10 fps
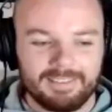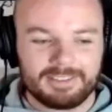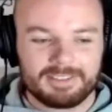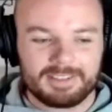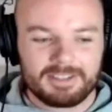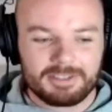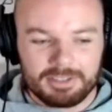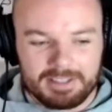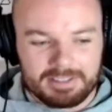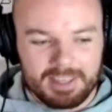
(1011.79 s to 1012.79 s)
because I saw
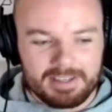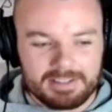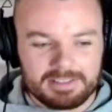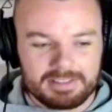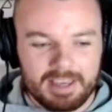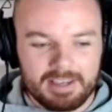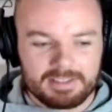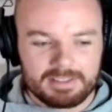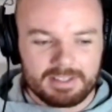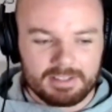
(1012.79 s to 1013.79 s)
that today's day
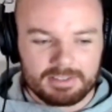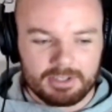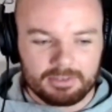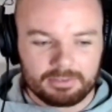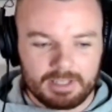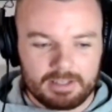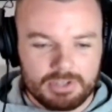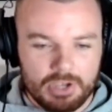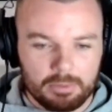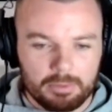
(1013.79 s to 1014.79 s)
6 of Get
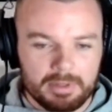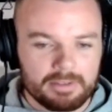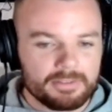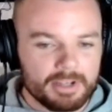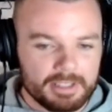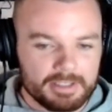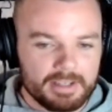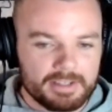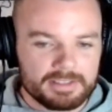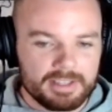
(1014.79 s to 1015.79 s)
Sober with Me in 30
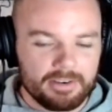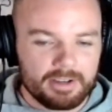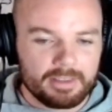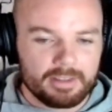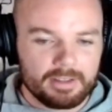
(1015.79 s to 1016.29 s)
days. Is that right?